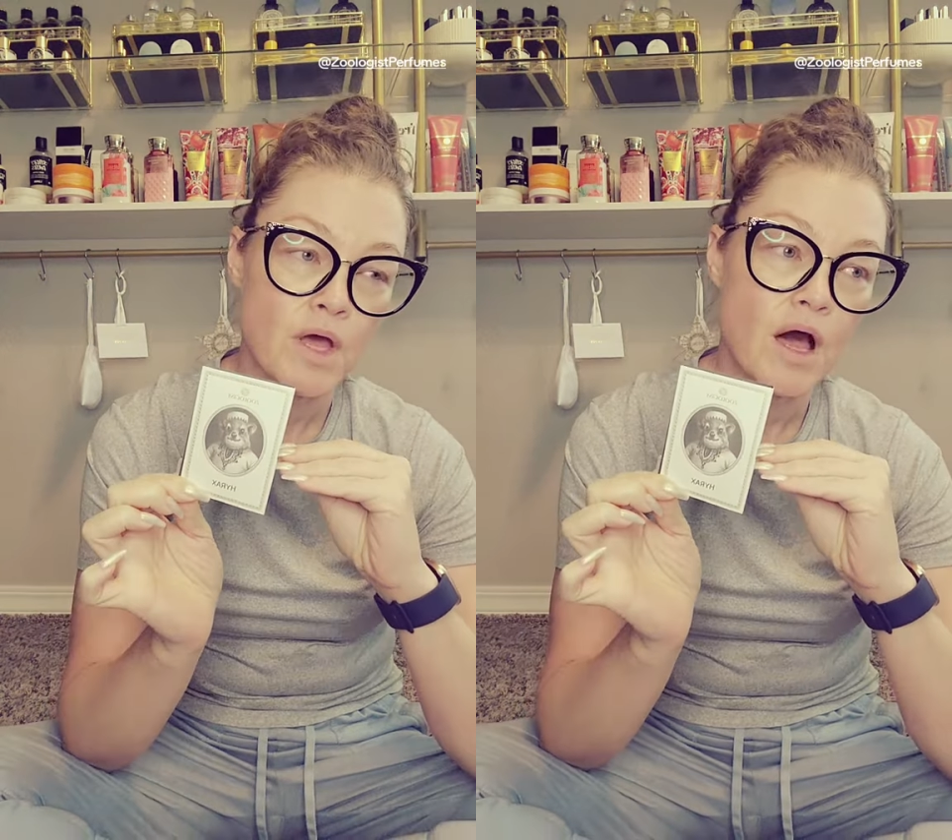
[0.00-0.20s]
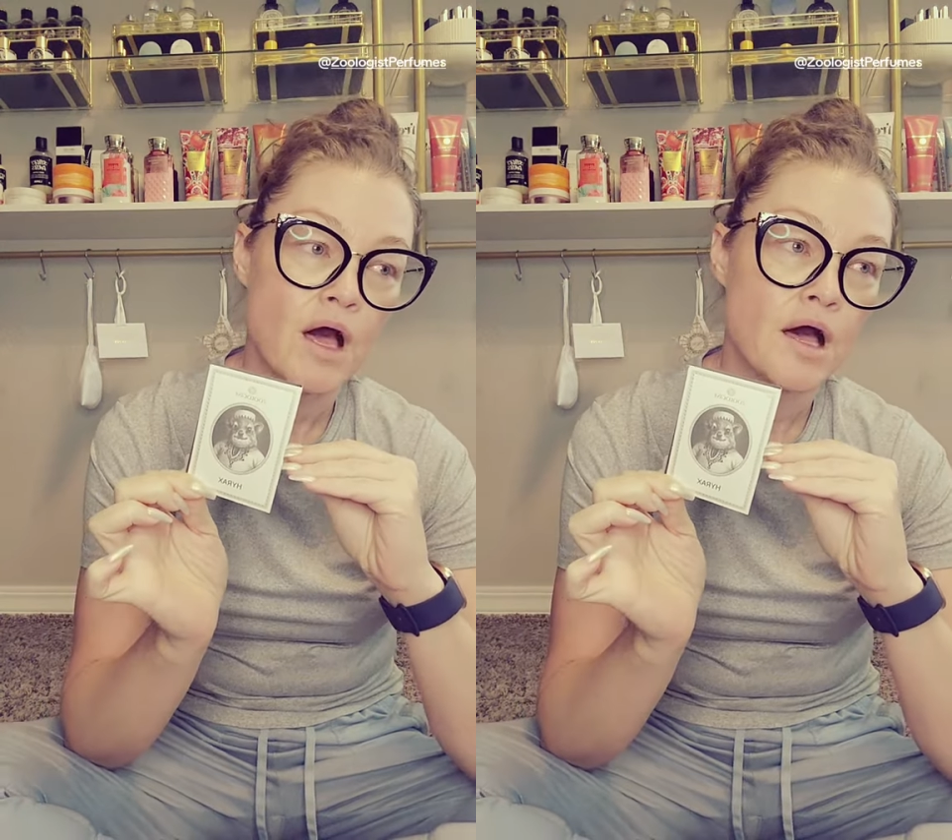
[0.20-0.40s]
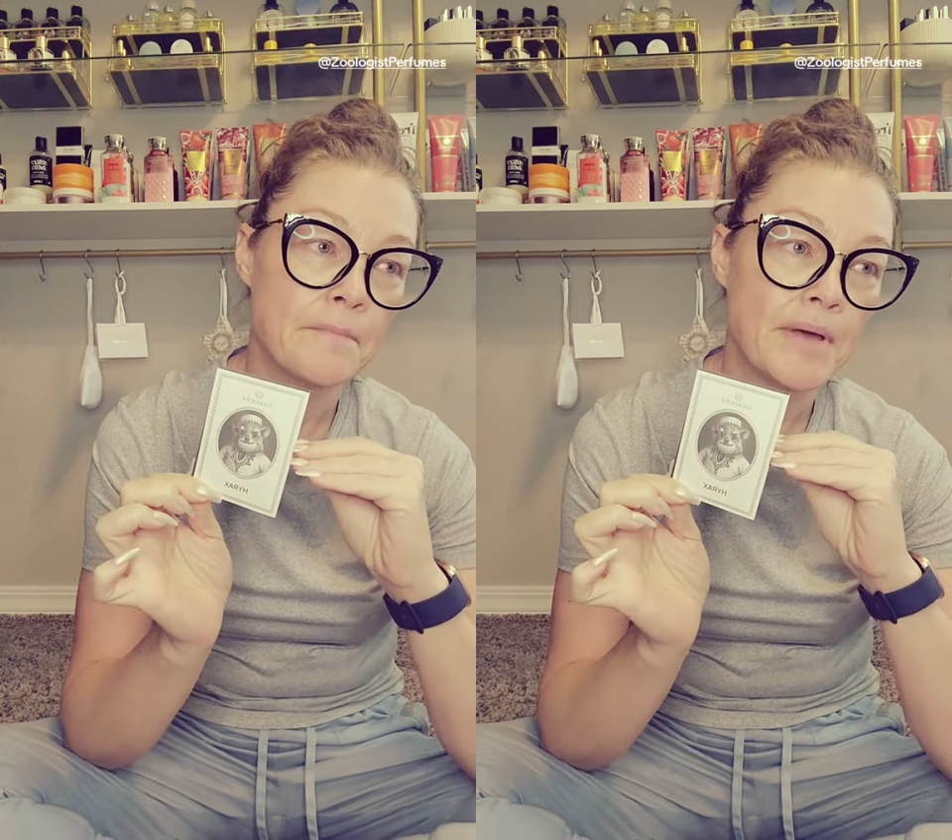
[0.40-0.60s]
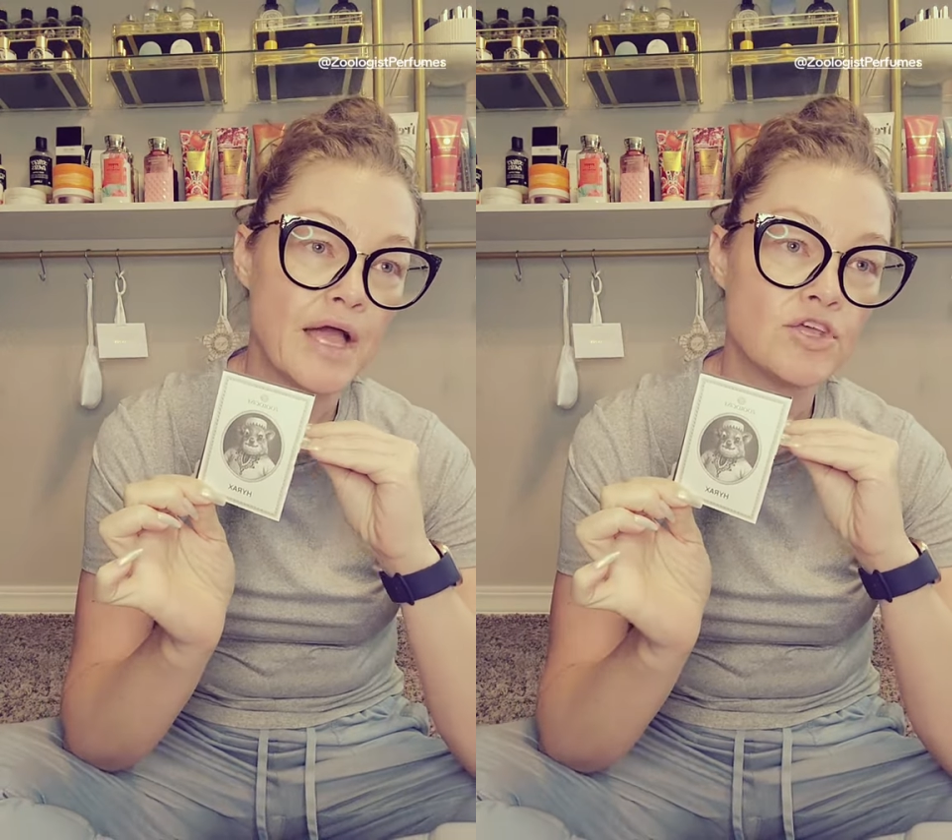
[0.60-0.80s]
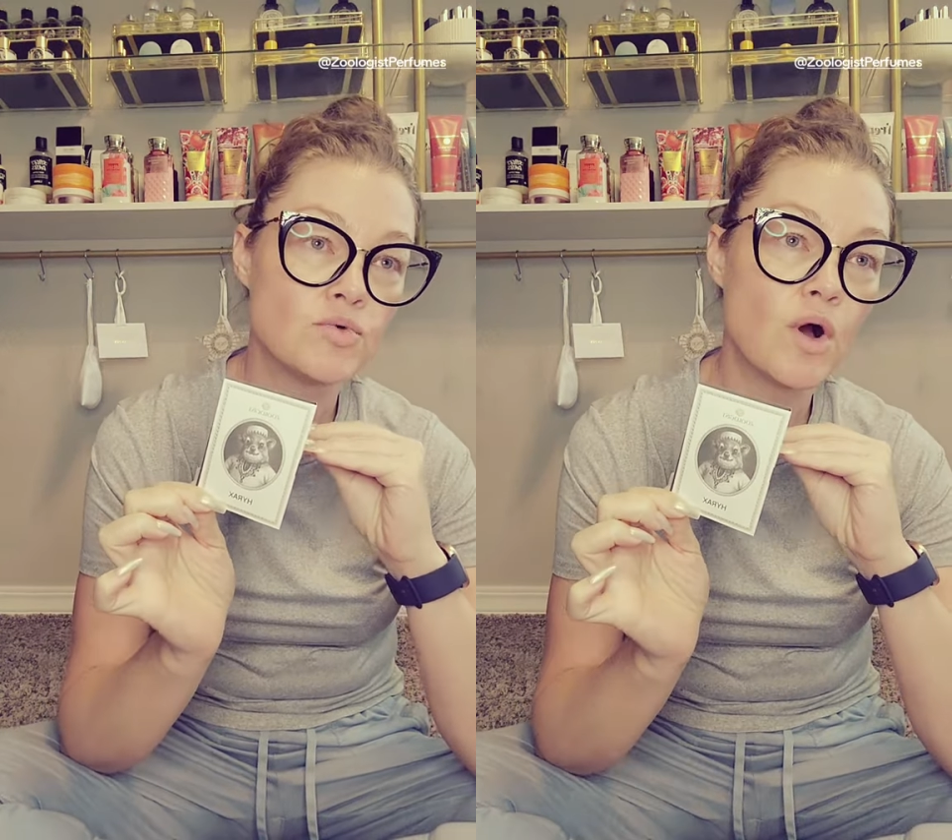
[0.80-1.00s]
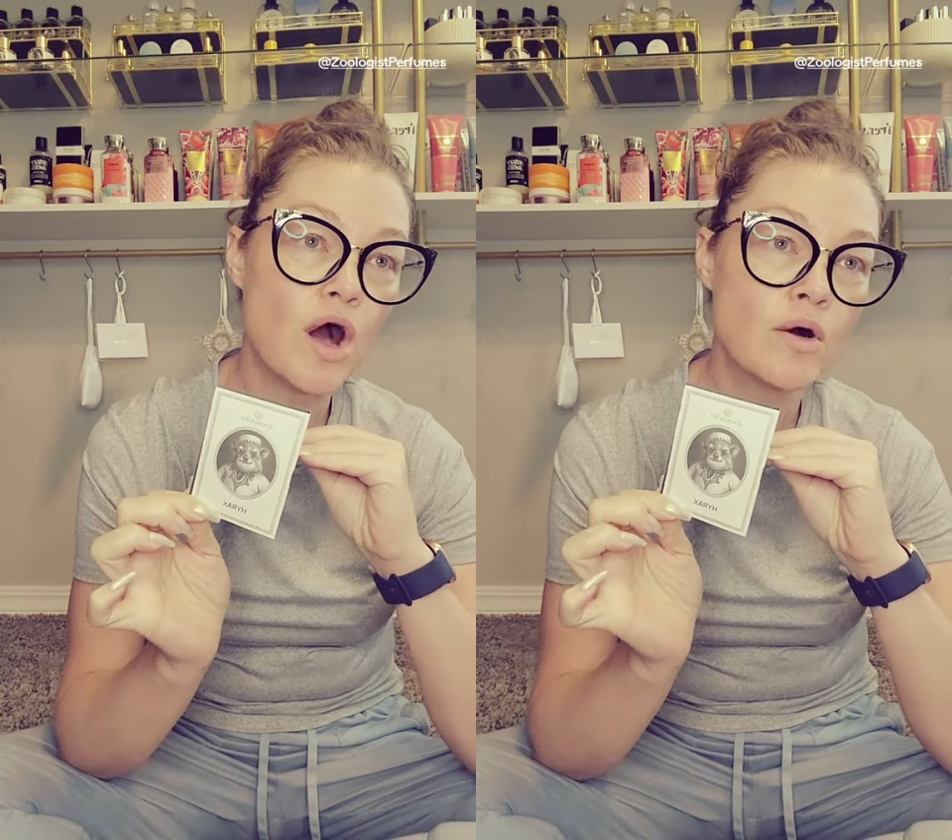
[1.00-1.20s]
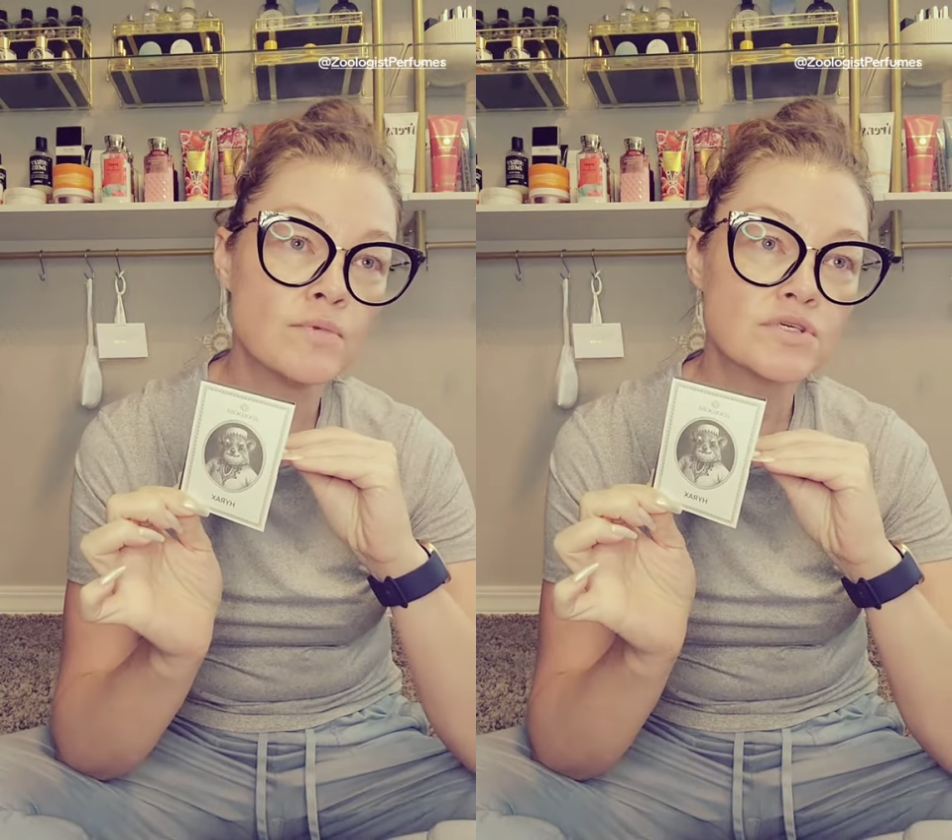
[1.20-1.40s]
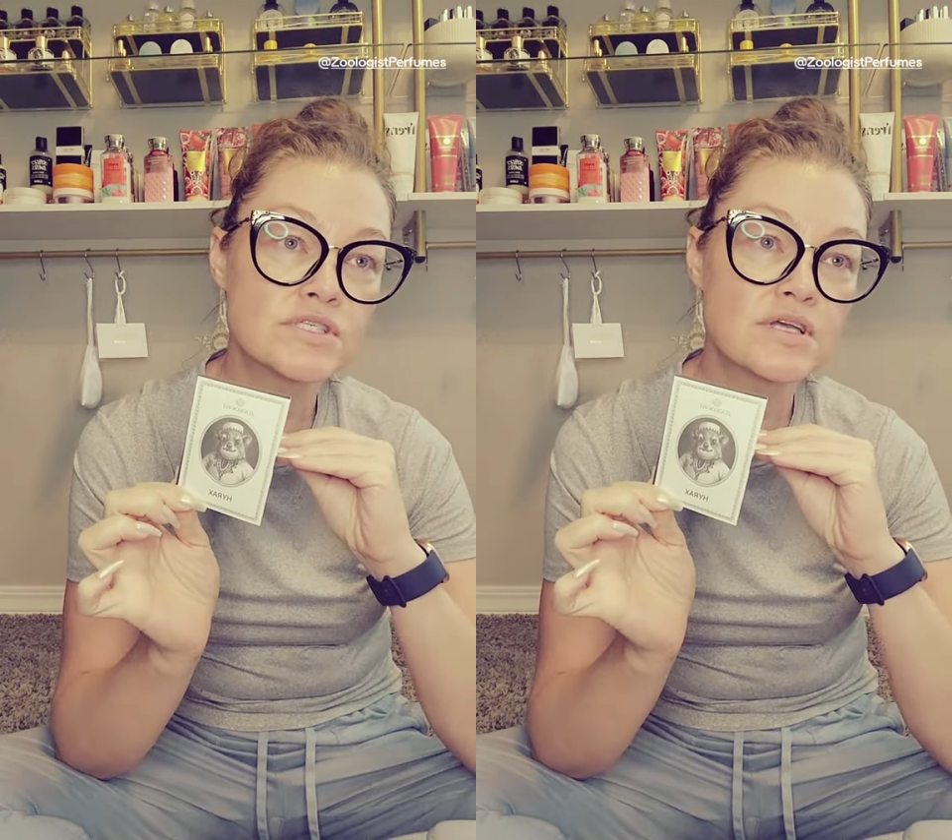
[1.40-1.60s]
And you
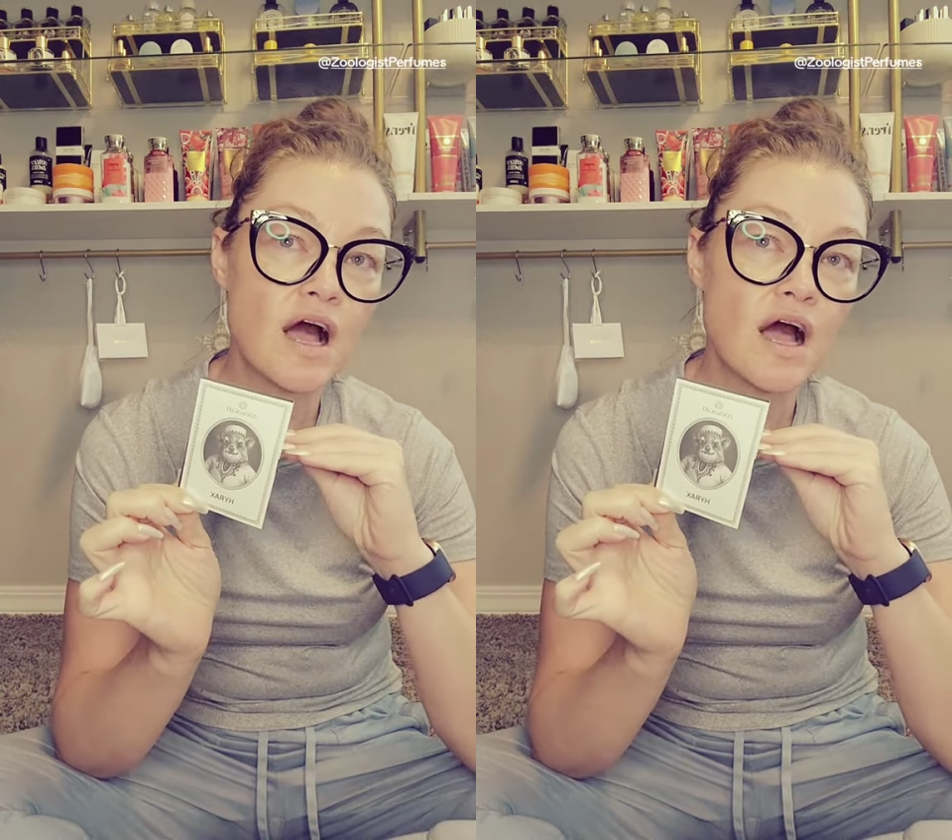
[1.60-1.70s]
almost